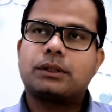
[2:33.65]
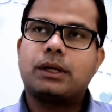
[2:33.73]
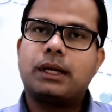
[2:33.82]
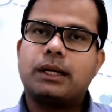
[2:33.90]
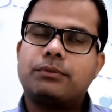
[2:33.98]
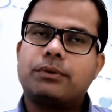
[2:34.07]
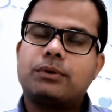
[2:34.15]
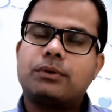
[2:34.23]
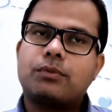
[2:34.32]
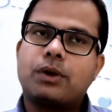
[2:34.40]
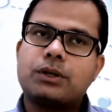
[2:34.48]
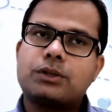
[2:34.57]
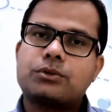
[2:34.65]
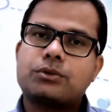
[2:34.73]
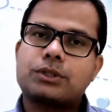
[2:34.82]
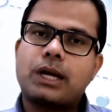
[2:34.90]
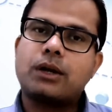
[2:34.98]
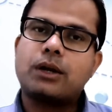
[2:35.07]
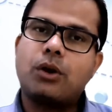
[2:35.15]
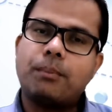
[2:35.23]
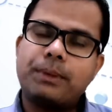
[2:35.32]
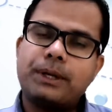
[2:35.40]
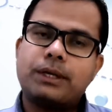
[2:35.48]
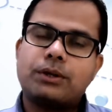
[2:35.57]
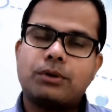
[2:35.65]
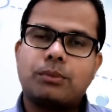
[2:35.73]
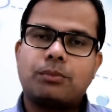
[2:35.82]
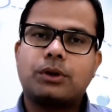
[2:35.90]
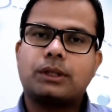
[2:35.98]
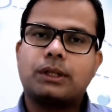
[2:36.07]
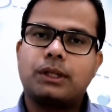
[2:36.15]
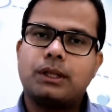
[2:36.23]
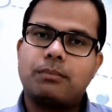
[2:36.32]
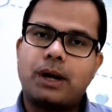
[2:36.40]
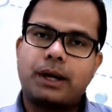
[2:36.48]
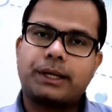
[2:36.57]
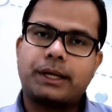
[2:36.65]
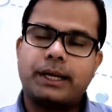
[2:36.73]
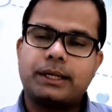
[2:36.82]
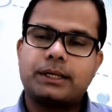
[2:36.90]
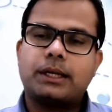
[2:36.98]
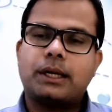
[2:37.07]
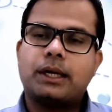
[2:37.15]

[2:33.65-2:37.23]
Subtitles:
and if it wants to stand competitive among in the market,